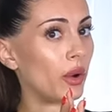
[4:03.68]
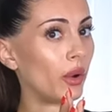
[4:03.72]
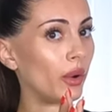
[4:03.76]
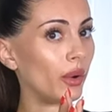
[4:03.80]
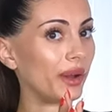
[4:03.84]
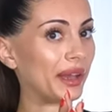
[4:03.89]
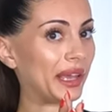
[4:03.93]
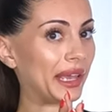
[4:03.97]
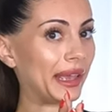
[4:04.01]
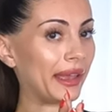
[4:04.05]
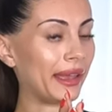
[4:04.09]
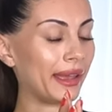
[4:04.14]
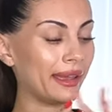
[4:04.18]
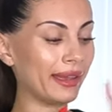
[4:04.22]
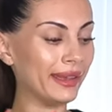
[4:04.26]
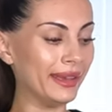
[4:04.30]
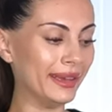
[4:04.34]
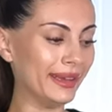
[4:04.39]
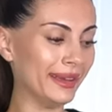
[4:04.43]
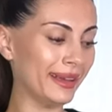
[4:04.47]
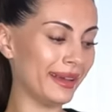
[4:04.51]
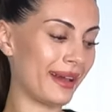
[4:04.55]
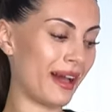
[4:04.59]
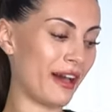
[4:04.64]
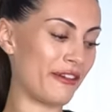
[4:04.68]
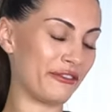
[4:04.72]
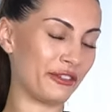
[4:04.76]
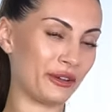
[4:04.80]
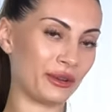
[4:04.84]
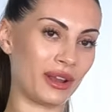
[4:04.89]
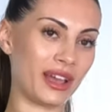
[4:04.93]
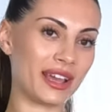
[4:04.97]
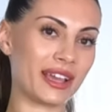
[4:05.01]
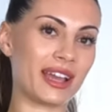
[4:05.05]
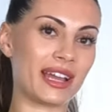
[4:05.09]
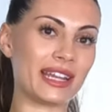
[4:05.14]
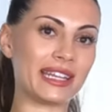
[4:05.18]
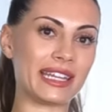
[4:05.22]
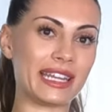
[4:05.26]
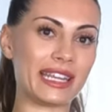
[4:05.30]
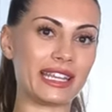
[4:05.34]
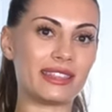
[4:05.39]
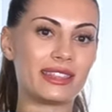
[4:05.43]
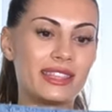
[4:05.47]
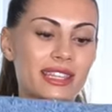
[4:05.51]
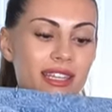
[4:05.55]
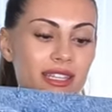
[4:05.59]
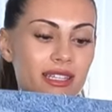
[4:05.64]
hot here, I feel like I
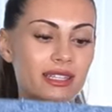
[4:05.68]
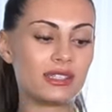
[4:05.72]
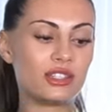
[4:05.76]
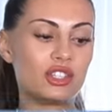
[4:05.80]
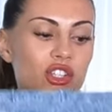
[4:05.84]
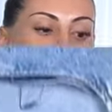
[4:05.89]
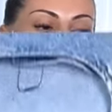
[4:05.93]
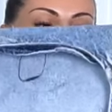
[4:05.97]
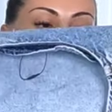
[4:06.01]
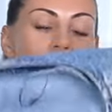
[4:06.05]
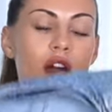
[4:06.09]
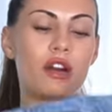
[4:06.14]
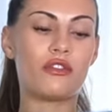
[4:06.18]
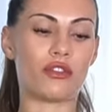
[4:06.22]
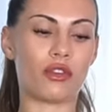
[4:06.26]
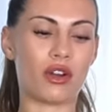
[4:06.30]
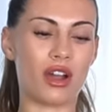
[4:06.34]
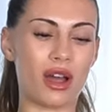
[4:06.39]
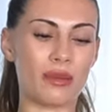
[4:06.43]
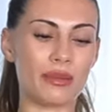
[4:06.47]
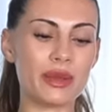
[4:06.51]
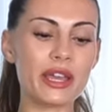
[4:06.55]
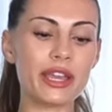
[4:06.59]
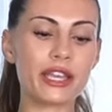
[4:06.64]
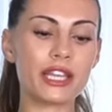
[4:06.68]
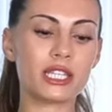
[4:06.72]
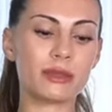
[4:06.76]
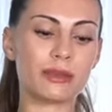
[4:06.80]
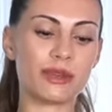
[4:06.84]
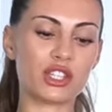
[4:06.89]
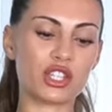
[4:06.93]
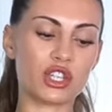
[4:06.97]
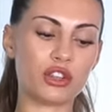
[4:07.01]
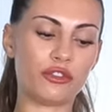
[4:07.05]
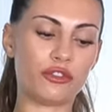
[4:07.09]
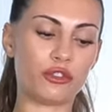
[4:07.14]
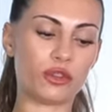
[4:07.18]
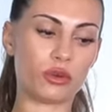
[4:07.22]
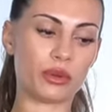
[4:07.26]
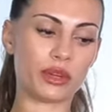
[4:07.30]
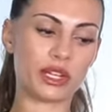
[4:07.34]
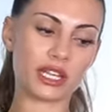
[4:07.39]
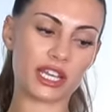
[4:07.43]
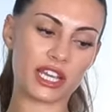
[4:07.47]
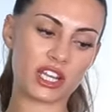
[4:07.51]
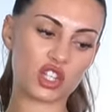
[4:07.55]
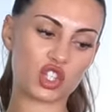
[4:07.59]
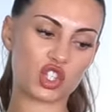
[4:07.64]
need this just to cover up, especially for when
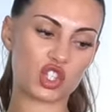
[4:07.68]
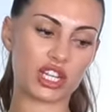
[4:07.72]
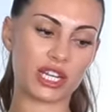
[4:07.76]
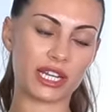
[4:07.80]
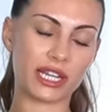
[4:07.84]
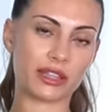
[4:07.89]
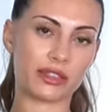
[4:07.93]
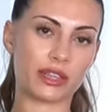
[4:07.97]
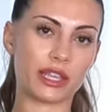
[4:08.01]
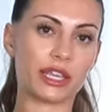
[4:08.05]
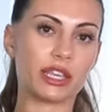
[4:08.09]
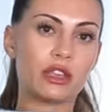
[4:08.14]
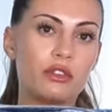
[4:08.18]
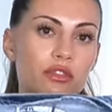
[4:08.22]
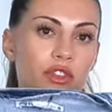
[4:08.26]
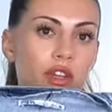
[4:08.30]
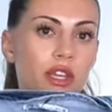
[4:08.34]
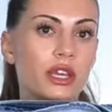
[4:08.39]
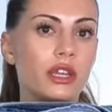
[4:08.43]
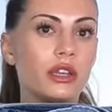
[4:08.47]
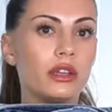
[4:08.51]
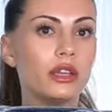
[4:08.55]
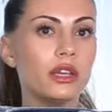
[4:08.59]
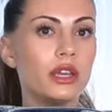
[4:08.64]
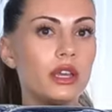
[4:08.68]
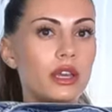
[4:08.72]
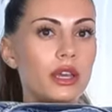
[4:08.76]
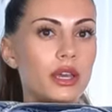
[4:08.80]
it gets chilly in the evening.